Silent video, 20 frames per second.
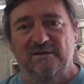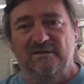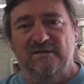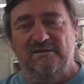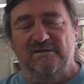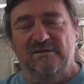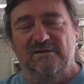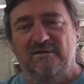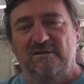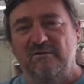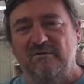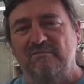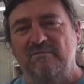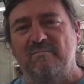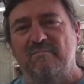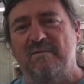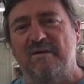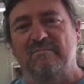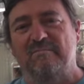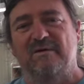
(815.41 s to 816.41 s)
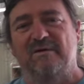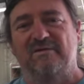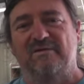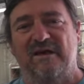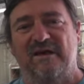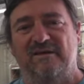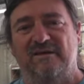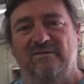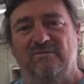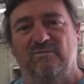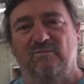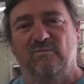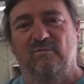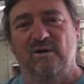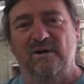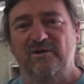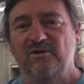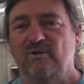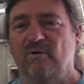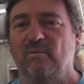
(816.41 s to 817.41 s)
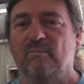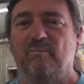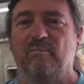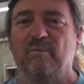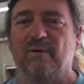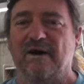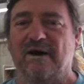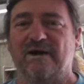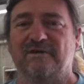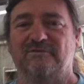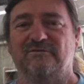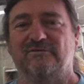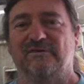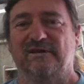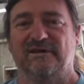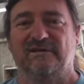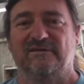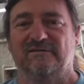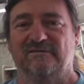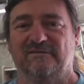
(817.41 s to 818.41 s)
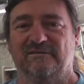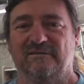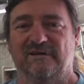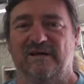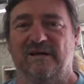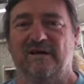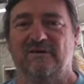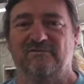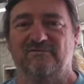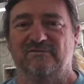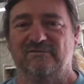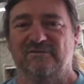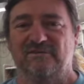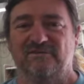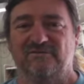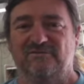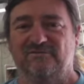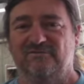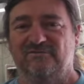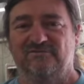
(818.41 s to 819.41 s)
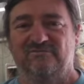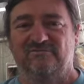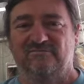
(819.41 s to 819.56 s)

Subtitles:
You got to remember that when you're bartering over this